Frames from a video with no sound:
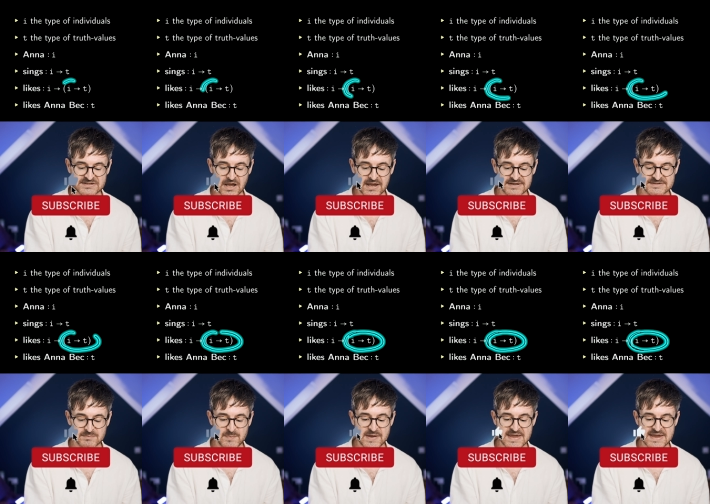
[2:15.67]
going to
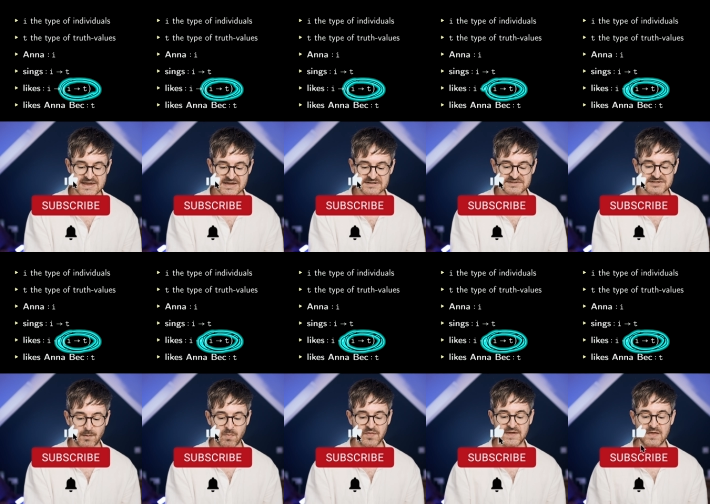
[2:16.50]
be
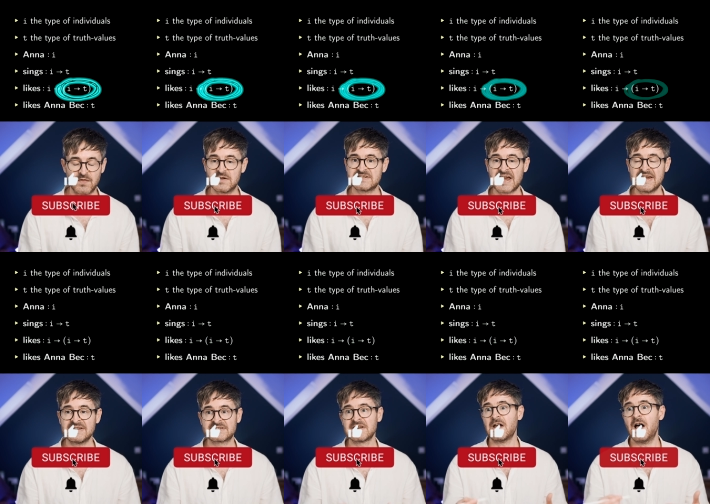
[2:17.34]
something that
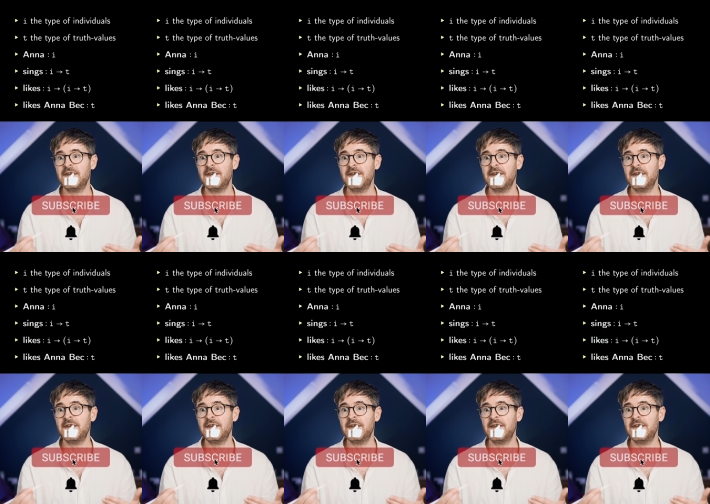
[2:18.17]
takes